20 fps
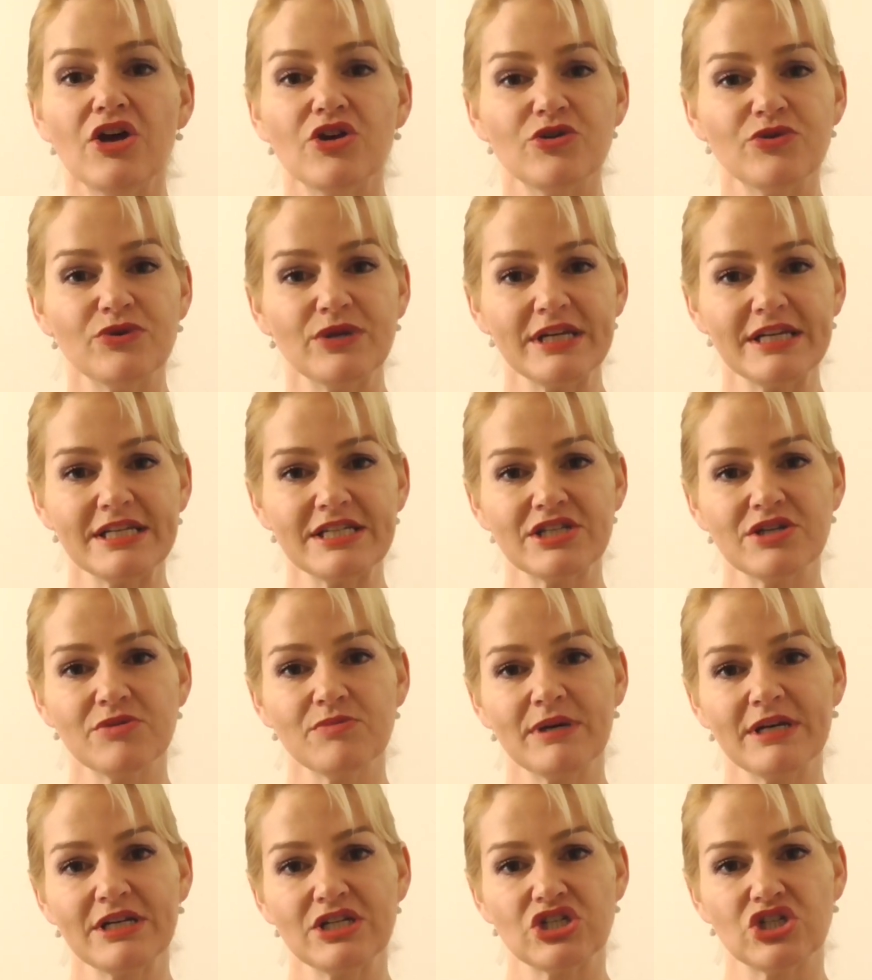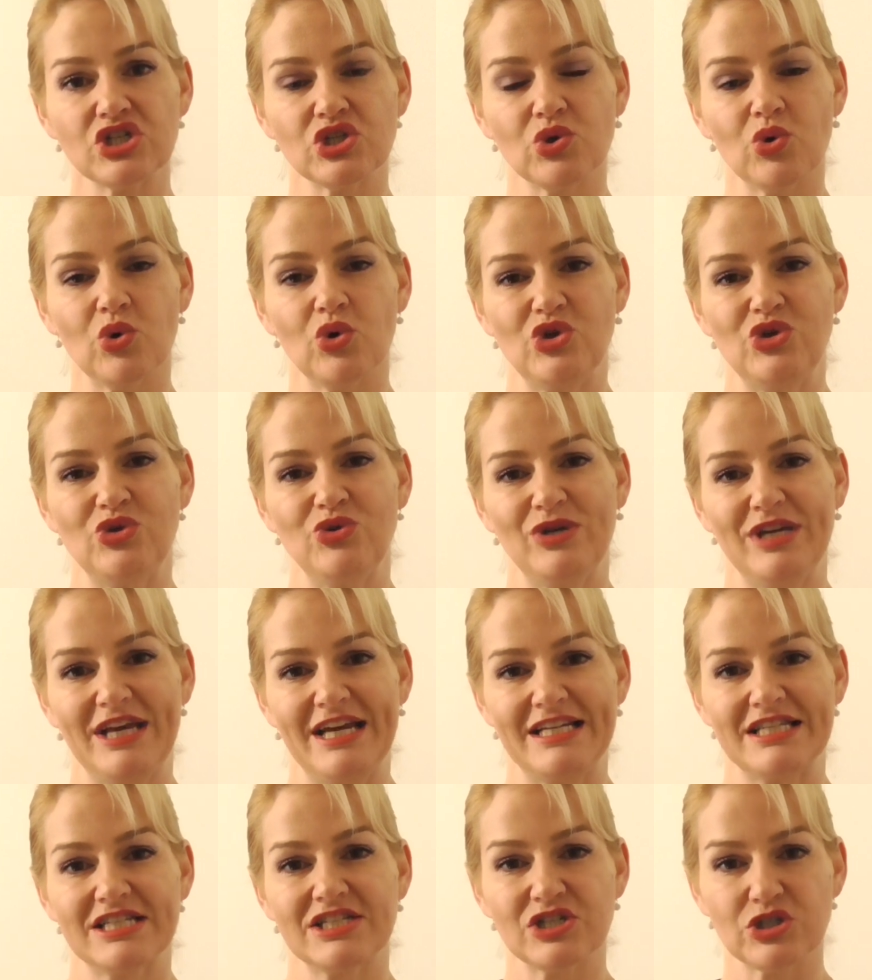you need to make sure you
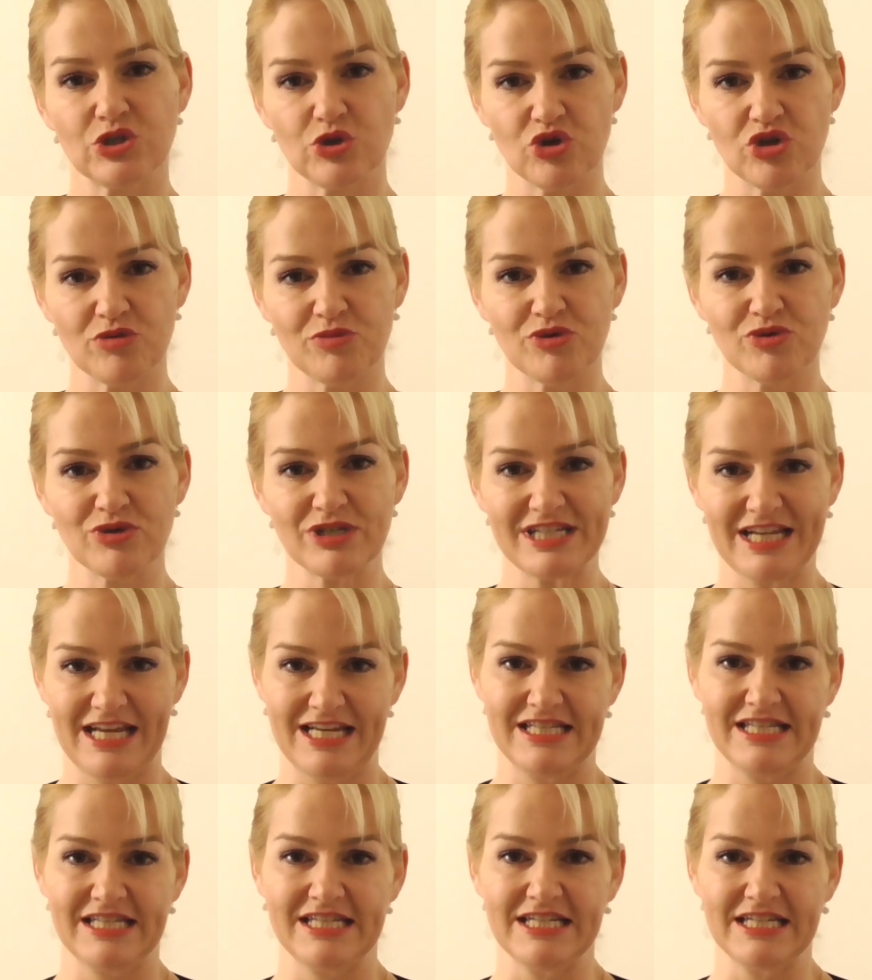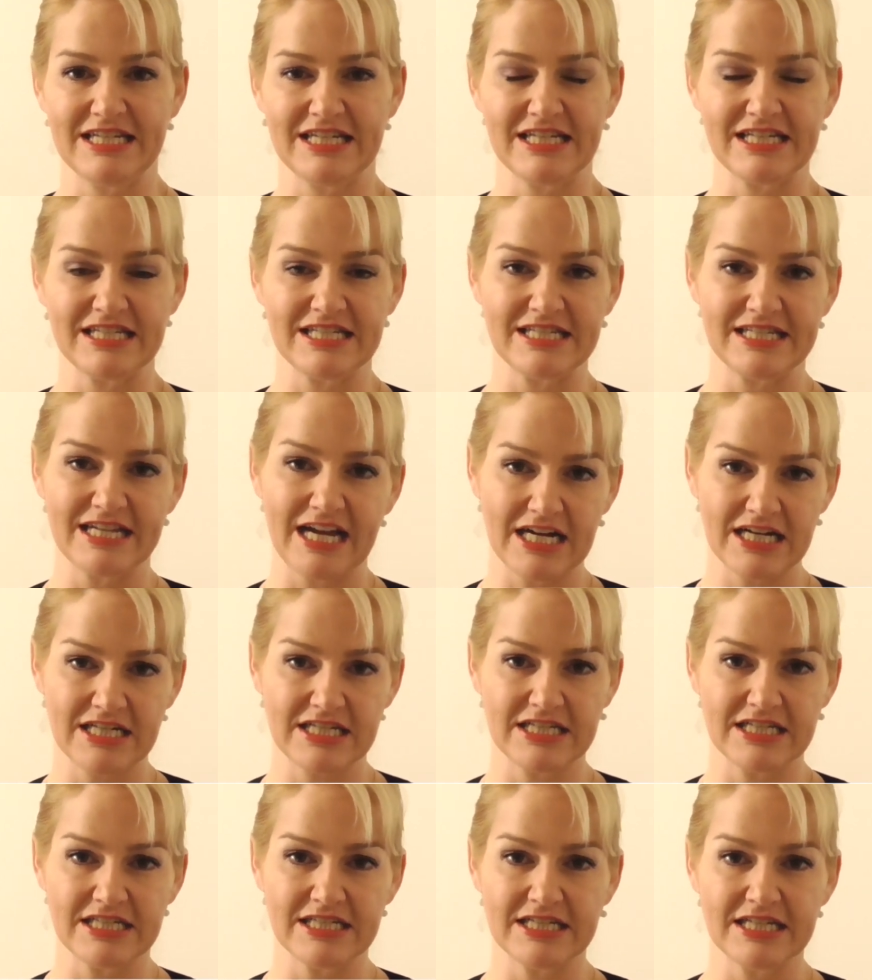get suitable testing
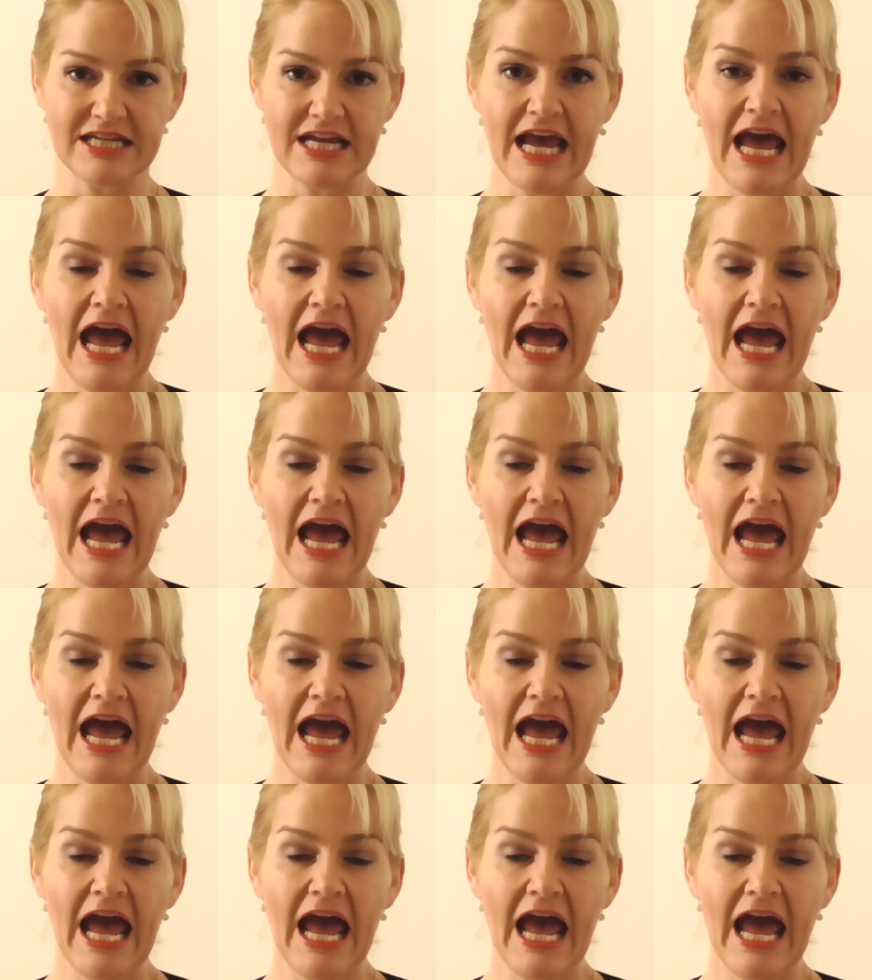conducted,